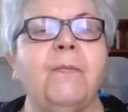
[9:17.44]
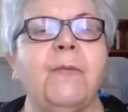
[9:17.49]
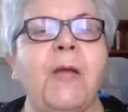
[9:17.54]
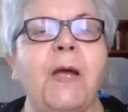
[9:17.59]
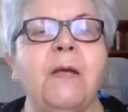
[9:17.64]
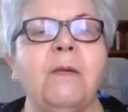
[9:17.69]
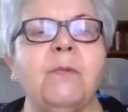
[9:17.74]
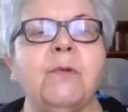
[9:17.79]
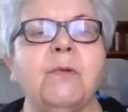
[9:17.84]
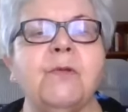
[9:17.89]

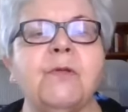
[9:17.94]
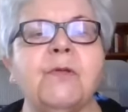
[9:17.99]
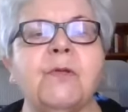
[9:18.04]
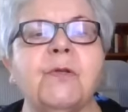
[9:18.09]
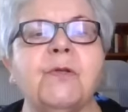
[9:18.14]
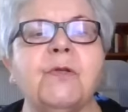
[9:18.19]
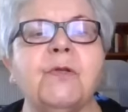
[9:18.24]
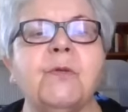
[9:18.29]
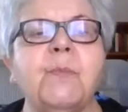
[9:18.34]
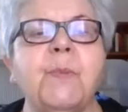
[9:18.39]
Daemons
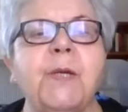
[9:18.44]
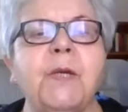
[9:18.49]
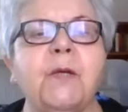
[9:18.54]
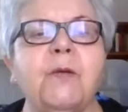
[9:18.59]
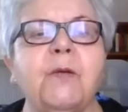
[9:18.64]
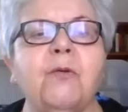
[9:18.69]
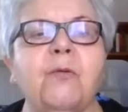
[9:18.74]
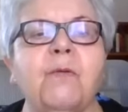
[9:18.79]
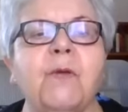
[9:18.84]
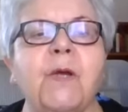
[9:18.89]

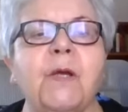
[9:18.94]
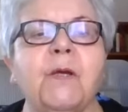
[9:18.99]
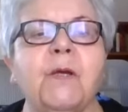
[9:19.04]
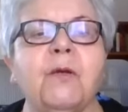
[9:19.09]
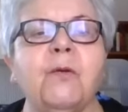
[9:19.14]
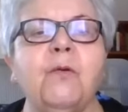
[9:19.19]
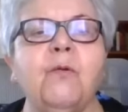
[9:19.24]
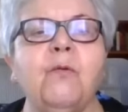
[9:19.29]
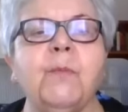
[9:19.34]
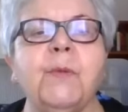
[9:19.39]
speak to their
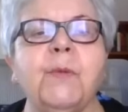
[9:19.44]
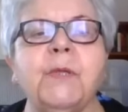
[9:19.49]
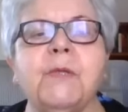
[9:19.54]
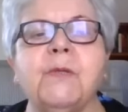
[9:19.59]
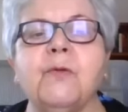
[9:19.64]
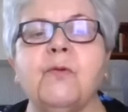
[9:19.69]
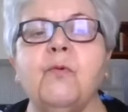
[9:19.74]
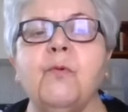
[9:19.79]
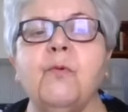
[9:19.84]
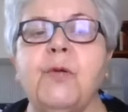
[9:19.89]

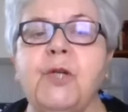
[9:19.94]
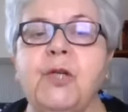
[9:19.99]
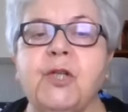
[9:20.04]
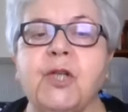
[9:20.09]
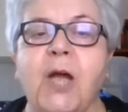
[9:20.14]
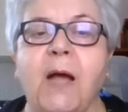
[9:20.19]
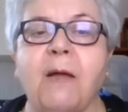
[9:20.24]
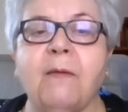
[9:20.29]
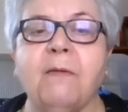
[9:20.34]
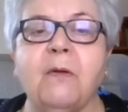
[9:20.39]
humans, to each
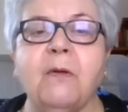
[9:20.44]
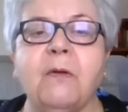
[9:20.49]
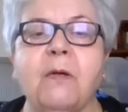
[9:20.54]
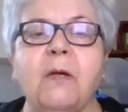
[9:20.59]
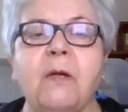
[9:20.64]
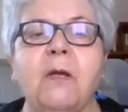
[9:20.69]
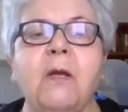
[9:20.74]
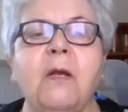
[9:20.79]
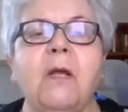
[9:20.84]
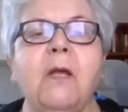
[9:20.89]
other,
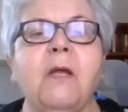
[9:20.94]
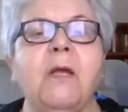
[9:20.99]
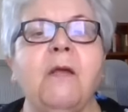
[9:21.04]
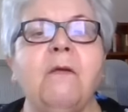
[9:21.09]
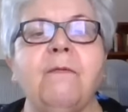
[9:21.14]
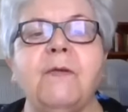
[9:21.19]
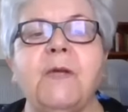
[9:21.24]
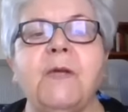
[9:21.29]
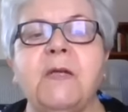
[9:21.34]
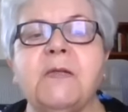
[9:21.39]

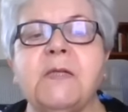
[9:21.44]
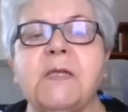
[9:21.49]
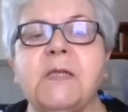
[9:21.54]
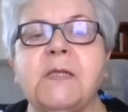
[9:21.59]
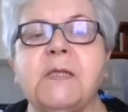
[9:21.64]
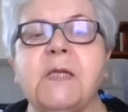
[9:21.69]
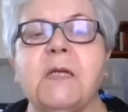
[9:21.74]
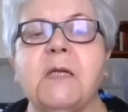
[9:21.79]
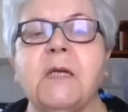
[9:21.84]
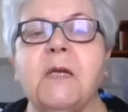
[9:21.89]
if
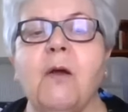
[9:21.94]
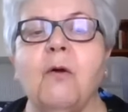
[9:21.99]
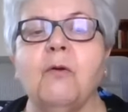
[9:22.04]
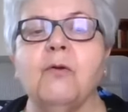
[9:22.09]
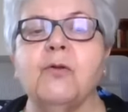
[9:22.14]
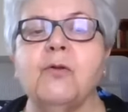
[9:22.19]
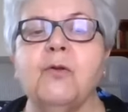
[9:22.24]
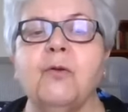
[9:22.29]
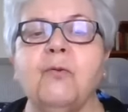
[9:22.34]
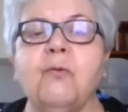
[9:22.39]
necessary,
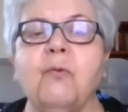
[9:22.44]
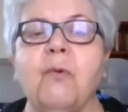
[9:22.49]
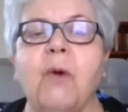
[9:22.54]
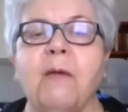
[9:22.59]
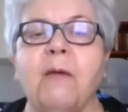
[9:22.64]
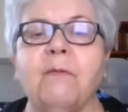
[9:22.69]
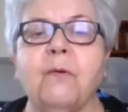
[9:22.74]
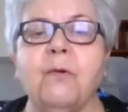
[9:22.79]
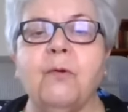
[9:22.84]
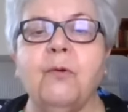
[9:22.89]
also to
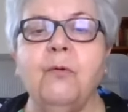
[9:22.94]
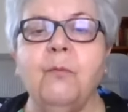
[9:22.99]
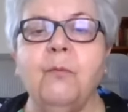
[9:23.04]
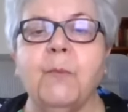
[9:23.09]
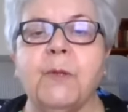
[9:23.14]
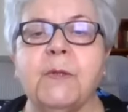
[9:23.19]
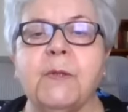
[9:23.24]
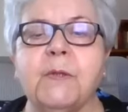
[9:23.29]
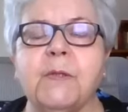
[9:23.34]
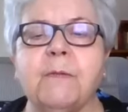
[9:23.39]
other
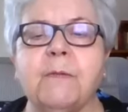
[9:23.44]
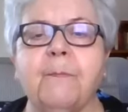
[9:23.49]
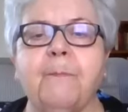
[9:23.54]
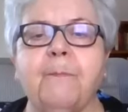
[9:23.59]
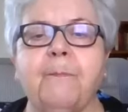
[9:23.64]
humans.